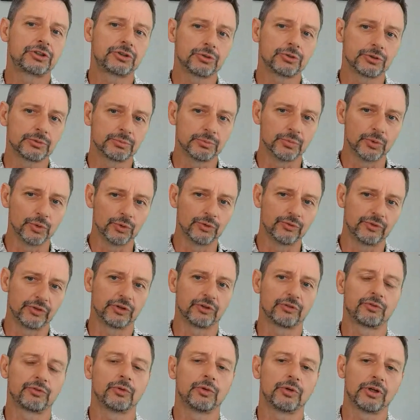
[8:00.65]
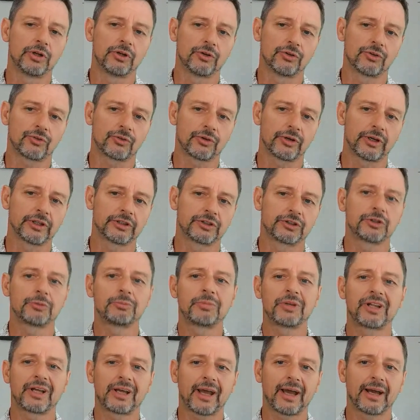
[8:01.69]
move in the food industry. It should be the
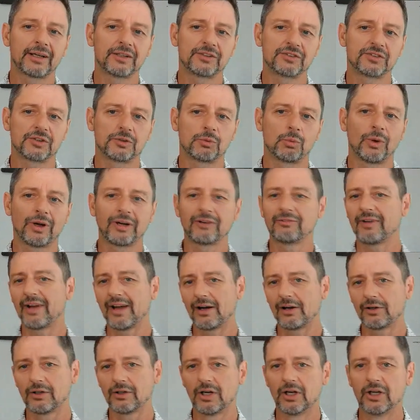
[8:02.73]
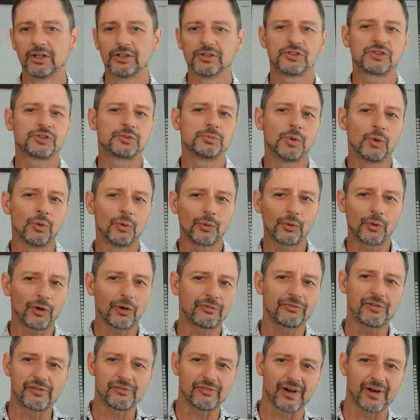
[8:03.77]
case that one of our small coffee
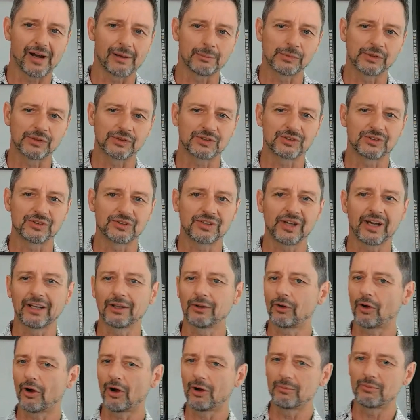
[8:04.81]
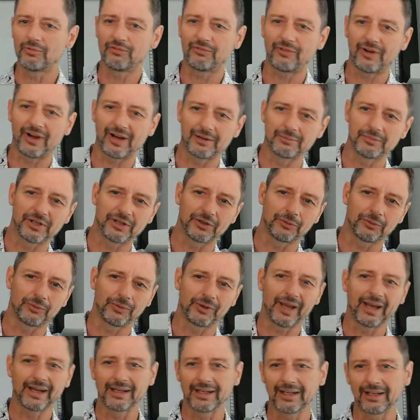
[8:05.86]
farmers can say, look, I'm farming
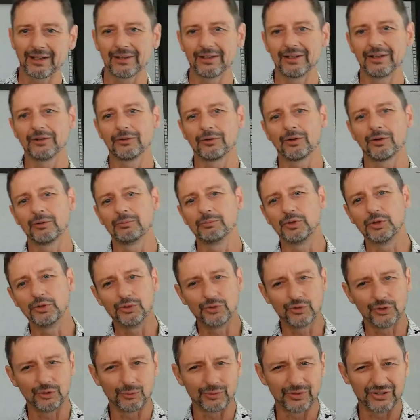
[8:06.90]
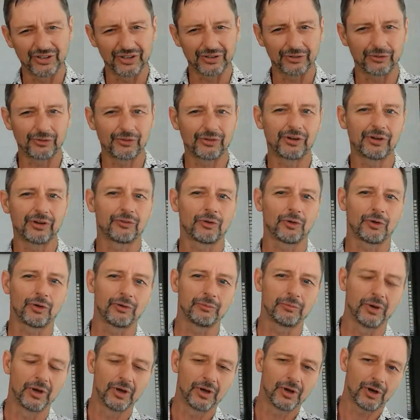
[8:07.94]
organically or I'm using regenerative or I'm
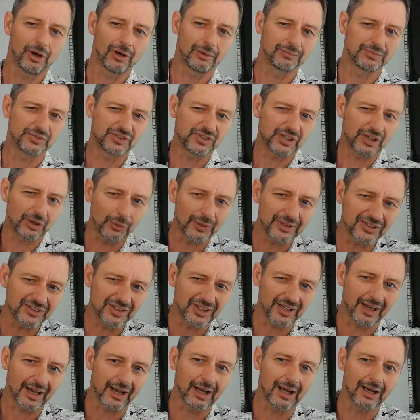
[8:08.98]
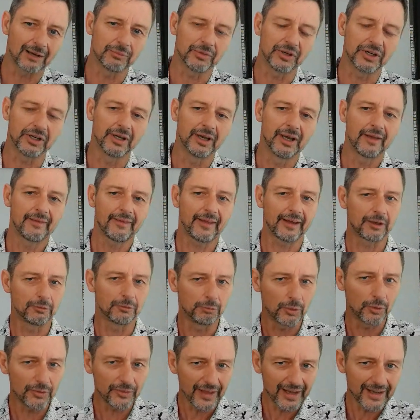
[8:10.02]
I'm sequestering carbon. They can
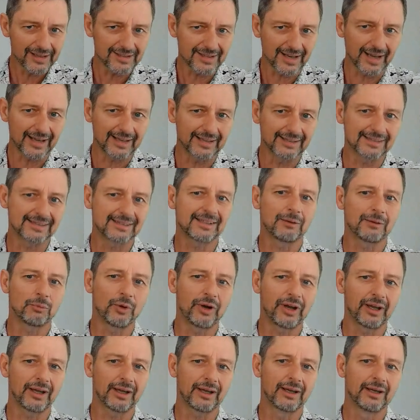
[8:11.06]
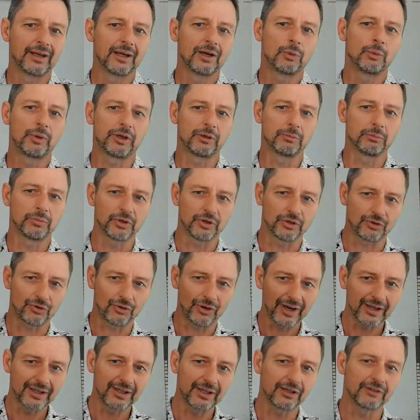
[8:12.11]
put that data somewhere. We can put a
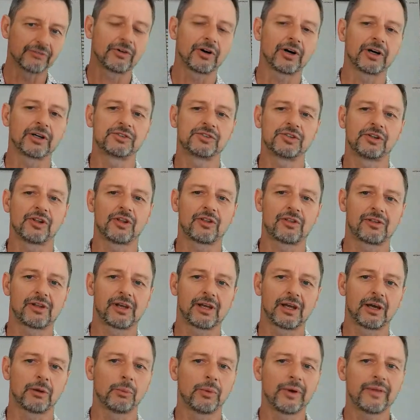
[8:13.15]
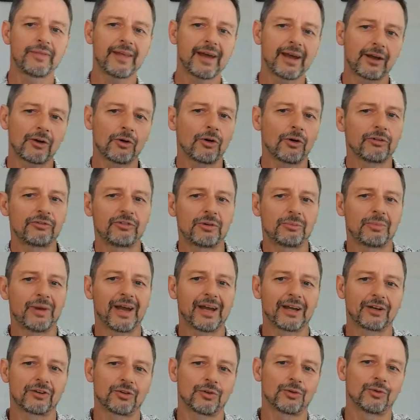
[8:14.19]
tracking device in the thing. And when that coffee
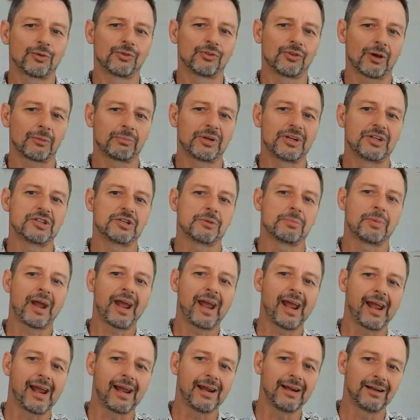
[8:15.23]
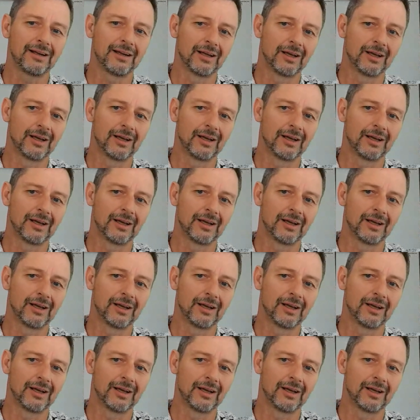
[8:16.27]
bag turns up in Japan,